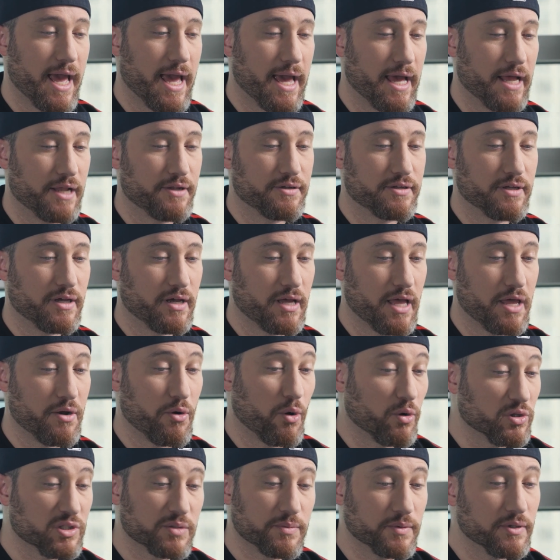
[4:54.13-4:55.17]
And
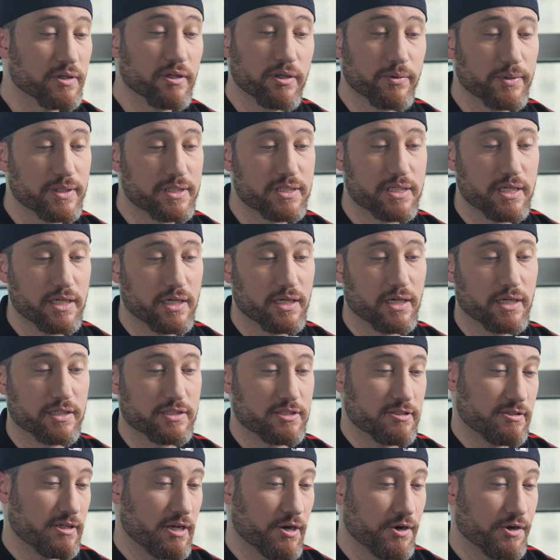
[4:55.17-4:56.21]
ultimately we see a
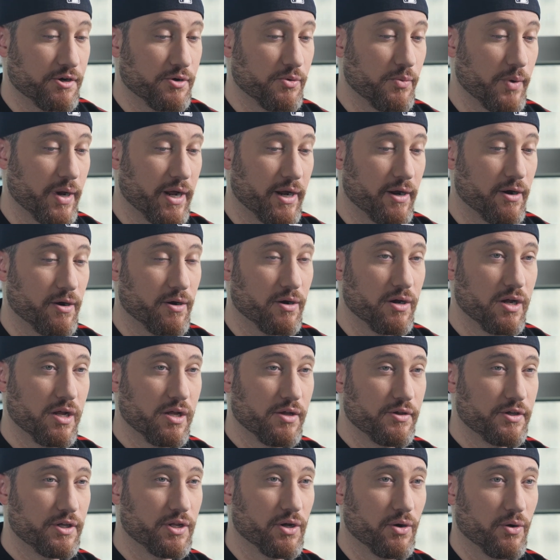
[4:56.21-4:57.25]
scenario where
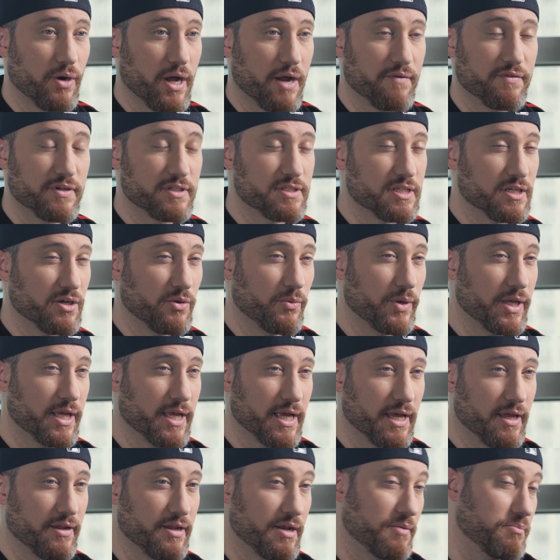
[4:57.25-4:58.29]
you know, every single
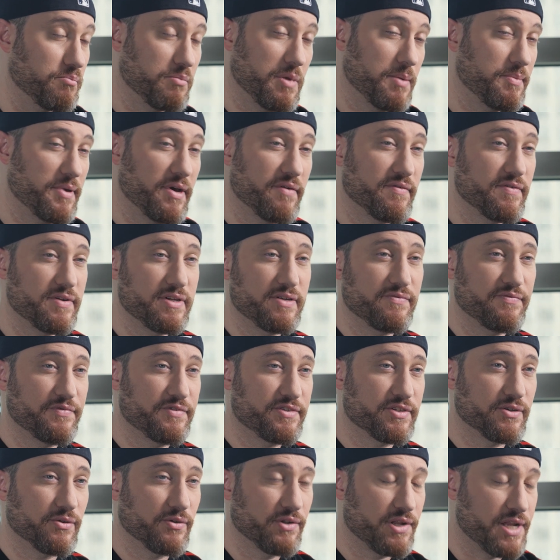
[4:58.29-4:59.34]
weekend, maybe every
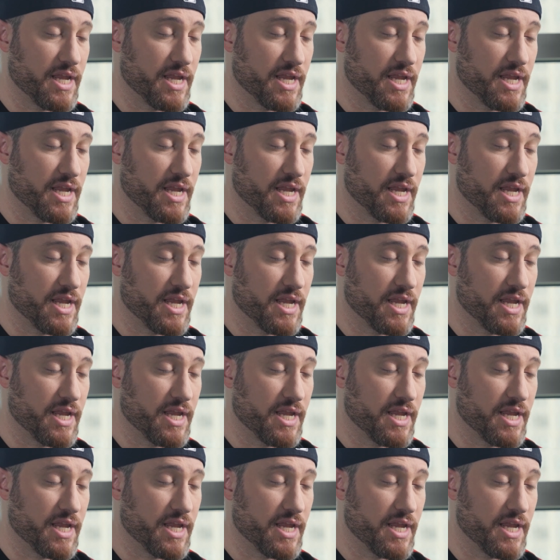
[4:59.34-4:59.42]
single